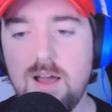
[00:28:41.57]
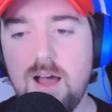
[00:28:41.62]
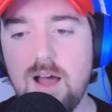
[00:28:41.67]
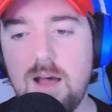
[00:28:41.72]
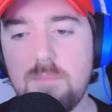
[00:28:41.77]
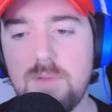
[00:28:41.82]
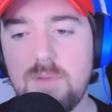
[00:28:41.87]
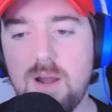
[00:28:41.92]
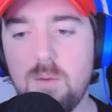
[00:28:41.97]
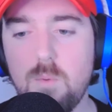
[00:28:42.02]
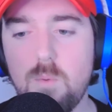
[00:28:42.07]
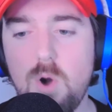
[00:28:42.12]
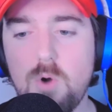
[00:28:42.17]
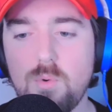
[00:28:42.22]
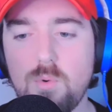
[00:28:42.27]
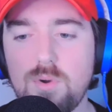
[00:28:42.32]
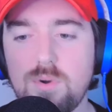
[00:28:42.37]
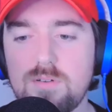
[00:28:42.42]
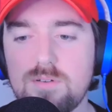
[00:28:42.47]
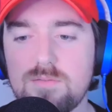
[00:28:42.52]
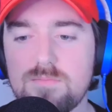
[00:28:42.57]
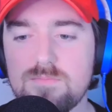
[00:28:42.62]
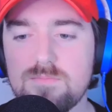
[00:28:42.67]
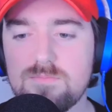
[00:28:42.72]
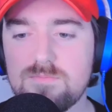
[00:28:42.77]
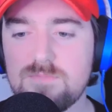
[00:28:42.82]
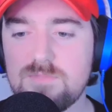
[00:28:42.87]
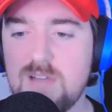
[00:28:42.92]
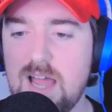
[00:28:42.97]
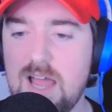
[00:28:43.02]
But I won't.
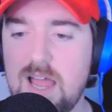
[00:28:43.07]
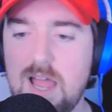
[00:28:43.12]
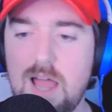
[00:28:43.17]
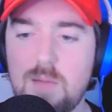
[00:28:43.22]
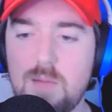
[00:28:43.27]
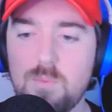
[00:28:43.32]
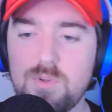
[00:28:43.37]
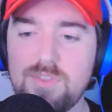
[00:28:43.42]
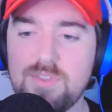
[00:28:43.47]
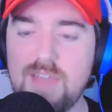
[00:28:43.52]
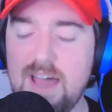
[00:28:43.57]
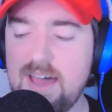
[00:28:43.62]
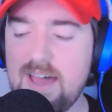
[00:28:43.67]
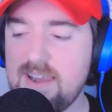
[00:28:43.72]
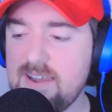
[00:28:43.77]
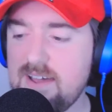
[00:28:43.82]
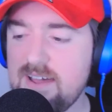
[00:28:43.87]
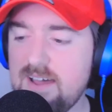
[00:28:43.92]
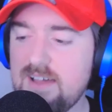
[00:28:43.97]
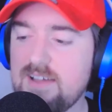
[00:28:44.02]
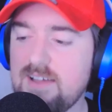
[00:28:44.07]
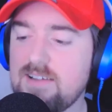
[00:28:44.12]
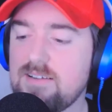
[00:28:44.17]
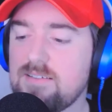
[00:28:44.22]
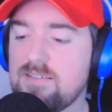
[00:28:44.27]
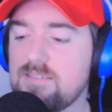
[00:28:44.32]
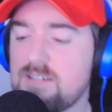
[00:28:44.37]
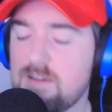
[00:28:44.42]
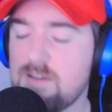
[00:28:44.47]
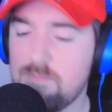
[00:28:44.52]
I will not
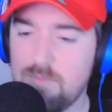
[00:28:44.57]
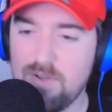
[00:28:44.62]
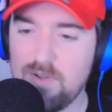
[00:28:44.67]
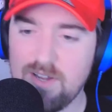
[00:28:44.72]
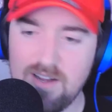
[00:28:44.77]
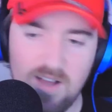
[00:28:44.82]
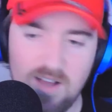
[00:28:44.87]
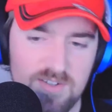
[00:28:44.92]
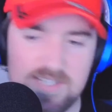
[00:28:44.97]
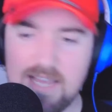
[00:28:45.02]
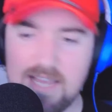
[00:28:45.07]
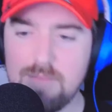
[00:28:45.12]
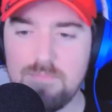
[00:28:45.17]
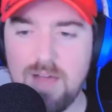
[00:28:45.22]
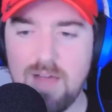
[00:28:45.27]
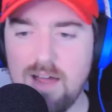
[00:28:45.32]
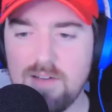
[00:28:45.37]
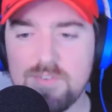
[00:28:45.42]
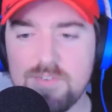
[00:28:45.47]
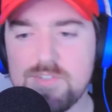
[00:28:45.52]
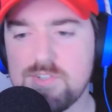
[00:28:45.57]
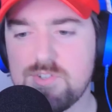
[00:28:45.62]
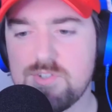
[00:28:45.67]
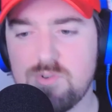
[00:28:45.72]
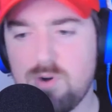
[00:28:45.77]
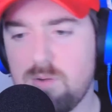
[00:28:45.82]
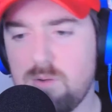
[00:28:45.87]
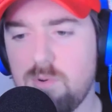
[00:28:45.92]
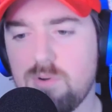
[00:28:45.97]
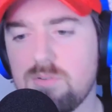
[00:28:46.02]
complain. 10 miles is
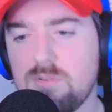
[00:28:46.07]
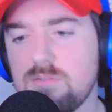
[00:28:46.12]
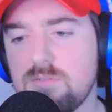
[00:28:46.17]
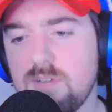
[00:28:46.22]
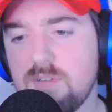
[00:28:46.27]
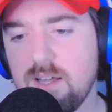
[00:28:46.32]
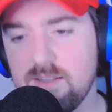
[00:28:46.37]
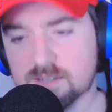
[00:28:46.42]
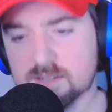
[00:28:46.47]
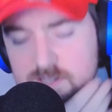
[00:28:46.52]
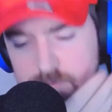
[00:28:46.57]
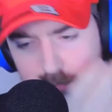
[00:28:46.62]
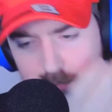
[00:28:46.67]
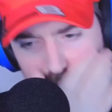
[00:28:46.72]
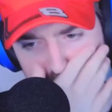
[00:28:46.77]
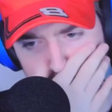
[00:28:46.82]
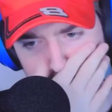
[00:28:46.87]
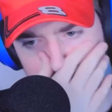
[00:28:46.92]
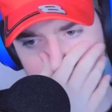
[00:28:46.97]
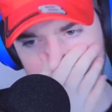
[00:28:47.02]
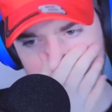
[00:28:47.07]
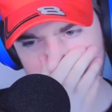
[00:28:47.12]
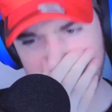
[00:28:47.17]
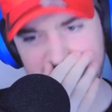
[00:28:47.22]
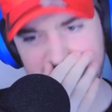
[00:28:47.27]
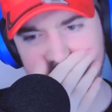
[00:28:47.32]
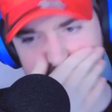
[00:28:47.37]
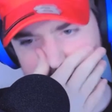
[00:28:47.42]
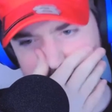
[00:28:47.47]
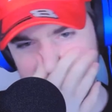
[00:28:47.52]
normal at this point.
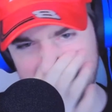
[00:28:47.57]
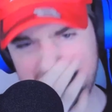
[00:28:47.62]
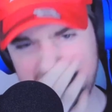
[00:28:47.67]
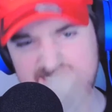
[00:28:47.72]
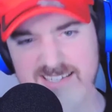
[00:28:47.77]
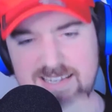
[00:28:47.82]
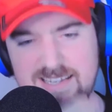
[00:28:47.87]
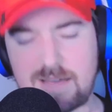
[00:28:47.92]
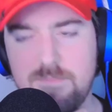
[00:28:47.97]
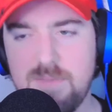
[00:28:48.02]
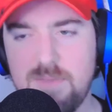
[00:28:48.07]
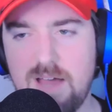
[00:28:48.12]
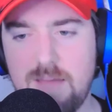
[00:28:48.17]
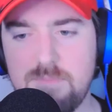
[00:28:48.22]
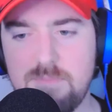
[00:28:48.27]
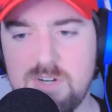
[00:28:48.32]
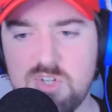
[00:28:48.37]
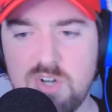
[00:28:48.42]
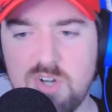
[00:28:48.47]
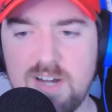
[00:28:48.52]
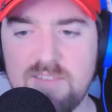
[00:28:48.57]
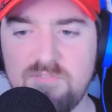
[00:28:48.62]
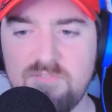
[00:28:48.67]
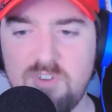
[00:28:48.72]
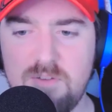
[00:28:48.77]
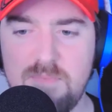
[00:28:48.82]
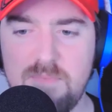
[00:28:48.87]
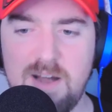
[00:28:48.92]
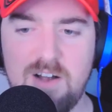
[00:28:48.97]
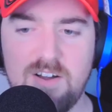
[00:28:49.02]
Because I've been training
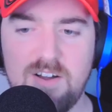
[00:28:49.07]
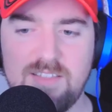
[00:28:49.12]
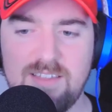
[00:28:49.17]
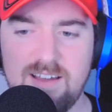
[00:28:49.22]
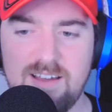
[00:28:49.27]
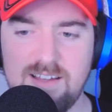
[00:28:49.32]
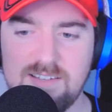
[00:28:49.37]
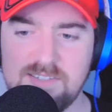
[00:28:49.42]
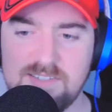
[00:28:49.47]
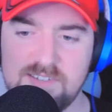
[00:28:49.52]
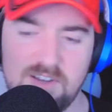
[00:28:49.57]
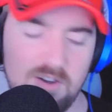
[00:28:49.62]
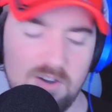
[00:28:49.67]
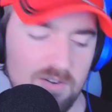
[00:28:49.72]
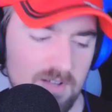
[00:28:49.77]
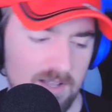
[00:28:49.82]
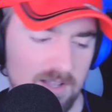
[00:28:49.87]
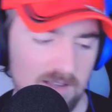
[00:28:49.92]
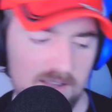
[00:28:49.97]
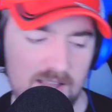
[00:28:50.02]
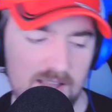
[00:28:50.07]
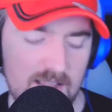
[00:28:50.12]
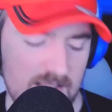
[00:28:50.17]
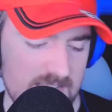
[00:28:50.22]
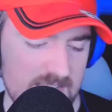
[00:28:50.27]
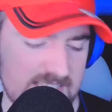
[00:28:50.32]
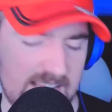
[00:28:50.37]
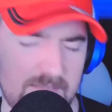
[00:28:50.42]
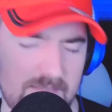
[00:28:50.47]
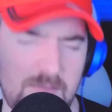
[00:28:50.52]
for a marathon, so I
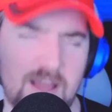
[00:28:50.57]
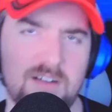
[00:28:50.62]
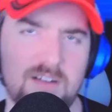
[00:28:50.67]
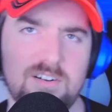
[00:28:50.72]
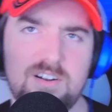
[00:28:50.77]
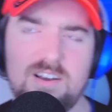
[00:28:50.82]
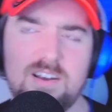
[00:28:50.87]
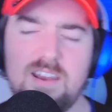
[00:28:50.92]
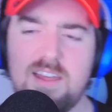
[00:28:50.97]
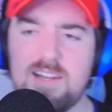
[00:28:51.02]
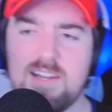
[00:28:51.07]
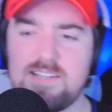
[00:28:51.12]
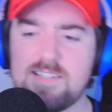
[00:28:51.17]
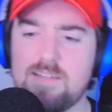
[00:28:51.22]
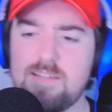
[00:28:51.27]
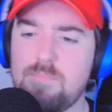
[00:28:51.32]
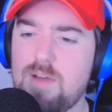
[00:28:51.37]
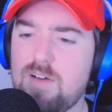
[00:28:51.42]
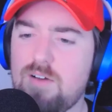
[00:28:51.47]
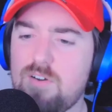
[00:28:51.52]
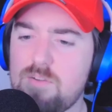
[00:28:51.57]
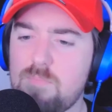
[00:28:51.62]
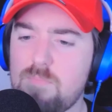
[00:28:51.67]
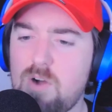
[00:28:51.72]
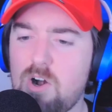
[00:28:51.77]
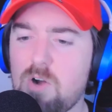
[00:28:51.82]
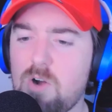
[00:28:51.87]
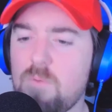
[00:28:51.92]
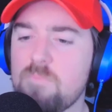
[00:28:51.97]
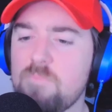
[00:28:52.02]
got 10 miler tonight, 10 miler tomorrow.